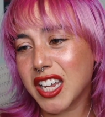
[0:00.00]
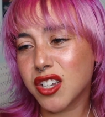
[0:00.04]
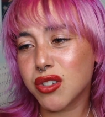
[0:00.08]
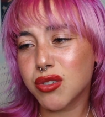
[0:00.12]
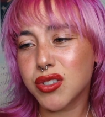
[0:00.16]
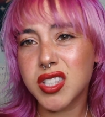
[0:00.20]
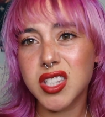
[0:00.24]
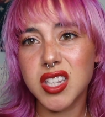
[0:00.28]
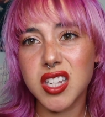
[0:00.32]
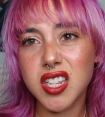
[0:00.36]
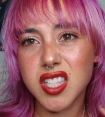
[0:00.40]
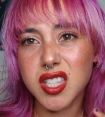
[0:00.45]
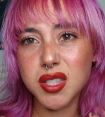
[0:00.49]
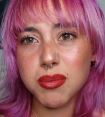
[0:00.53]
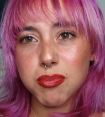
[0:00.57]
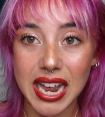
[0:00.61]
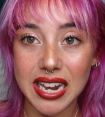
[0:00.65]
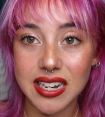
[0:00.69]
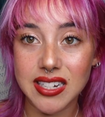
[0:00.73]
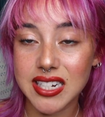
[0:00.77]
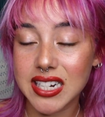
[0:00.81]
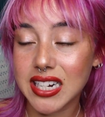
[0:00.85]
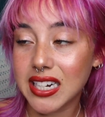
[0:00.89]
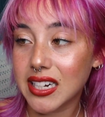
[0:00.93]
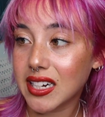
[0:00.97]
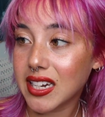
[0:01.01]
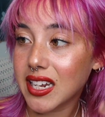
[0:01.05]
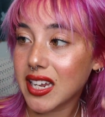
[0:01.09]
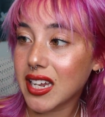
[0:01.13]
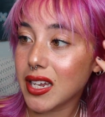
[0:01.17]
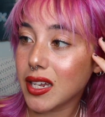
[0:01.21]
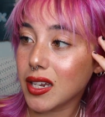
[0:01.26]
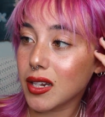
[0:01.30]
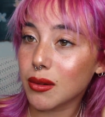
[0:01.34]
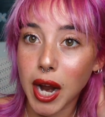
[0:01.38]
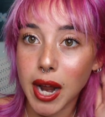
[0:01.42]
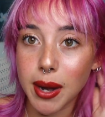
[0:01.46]
use this Pantene
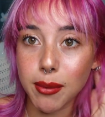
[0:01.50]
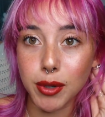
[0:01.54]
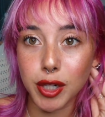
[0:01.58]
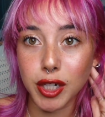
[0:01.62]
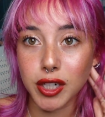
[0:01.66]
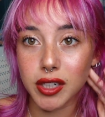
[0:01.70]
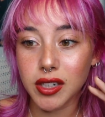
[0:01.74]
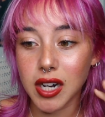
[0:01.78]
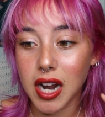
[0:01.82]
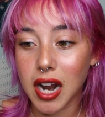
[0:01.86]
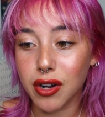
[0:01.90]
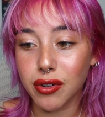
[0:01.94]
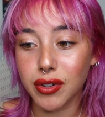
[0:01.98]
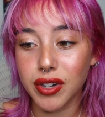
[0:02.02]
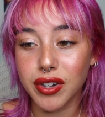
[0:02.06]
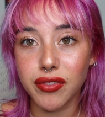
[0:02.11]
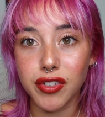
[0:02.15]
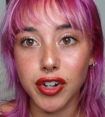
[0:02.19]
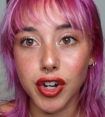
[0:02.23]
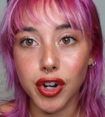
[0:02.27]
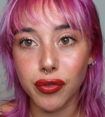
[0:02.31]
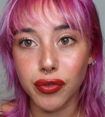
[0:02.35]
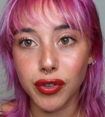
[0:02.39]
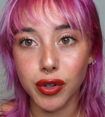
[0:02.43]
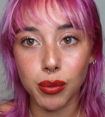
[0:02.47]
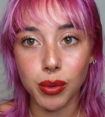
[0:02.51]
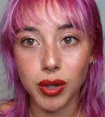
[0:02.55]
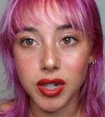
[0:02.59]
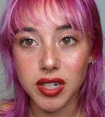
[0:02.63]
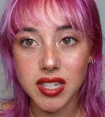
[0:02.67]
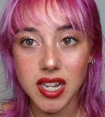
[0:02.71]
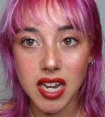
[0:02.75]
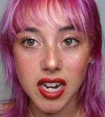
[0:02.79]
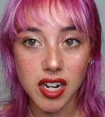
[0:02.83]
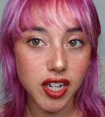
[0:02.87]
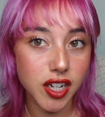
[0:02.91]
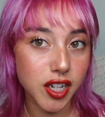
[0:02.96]
heat primer. I don't even know if it
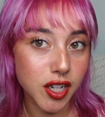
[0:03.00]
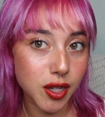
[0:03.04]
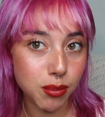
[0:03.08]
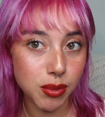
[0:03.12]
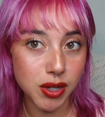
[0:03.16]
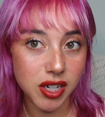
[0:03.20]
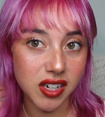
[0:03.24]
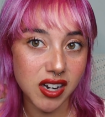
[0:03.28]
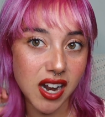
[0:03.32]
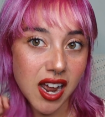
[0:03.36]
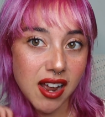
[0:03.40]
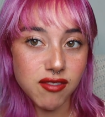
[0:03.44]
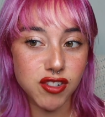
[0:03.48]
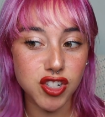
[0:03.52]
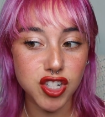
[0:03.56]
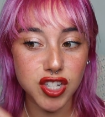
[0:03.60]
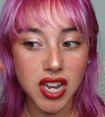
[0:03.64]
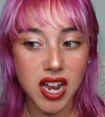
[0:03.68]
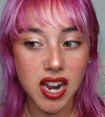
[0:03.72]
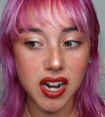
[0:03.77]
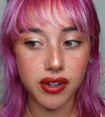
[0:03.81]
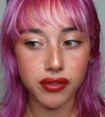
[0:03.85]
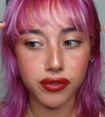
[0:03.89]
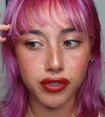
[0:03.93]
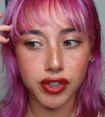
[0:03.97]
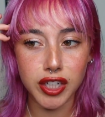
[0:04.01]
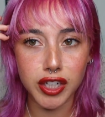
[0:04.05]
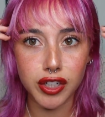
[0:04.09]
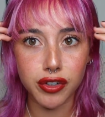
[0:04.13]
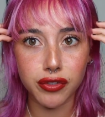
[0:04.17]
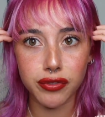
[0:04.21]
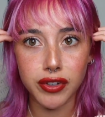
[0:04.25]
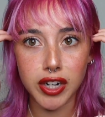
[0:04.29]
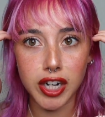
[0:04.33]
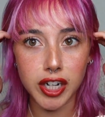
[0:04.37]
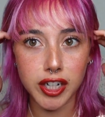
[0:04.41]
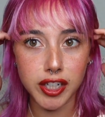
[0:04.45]
works that good, but I've just had it for like
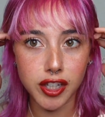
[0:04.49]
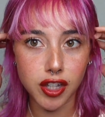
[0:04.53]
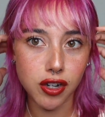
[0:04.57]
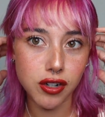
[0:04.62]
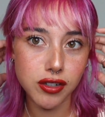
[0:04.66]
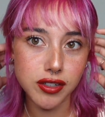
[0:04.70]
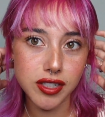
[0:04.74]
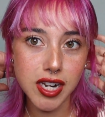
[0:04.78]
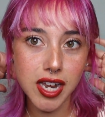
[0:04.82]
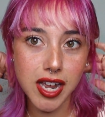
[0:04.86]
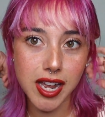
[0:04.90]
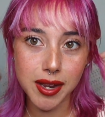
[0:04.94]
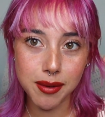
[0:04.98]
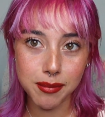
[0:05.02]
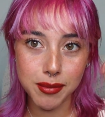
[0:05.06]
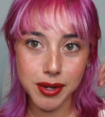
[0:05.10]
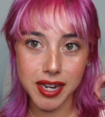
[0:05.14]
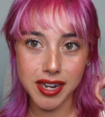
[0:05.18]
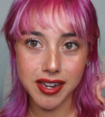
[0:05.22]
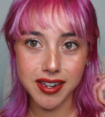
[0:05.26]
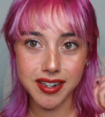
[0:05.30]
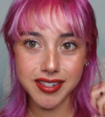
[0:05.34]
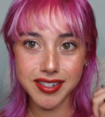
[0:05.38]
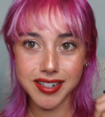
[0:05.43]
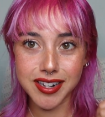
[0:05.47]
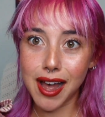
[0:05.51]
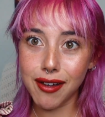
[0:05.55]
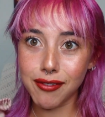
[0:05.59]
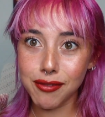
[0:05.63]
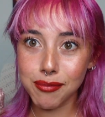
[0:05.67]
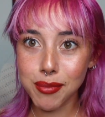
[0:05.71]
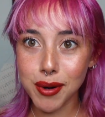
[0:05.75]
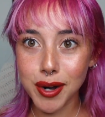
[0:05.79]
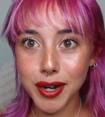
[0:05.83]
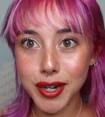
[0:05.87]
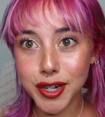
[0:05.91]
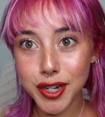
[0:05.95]
a very long time and
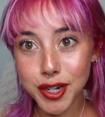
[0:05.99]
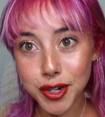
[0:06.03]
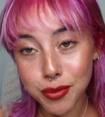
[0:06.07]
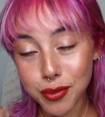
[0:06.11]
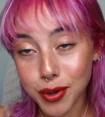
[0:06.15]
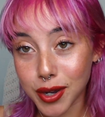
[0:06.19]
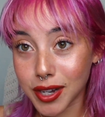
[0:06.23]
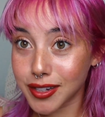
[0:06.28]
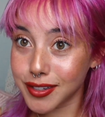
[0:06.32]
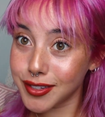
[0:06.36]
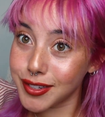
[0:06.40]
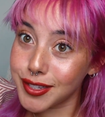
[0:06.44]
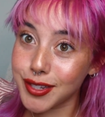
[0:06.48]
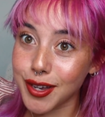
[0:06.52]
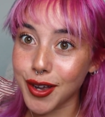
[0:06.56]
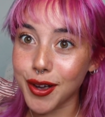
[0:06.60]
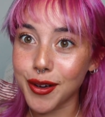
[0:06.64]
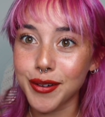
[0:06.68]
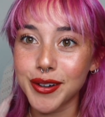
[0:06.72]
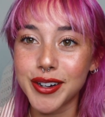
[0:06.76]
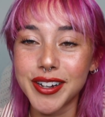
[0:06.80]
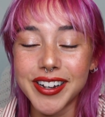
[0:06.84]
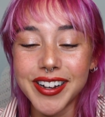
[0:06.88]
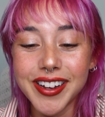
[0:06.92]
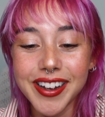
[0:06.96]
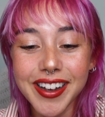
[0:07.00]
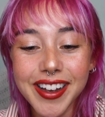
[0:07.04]
haven't bought a new one, so